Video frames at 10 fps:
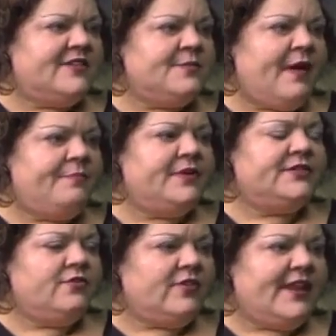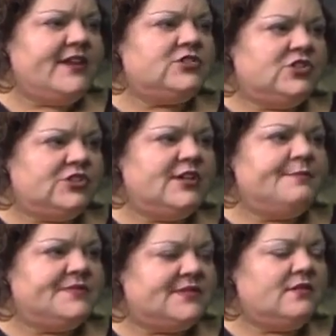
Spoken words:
It's about building relationships.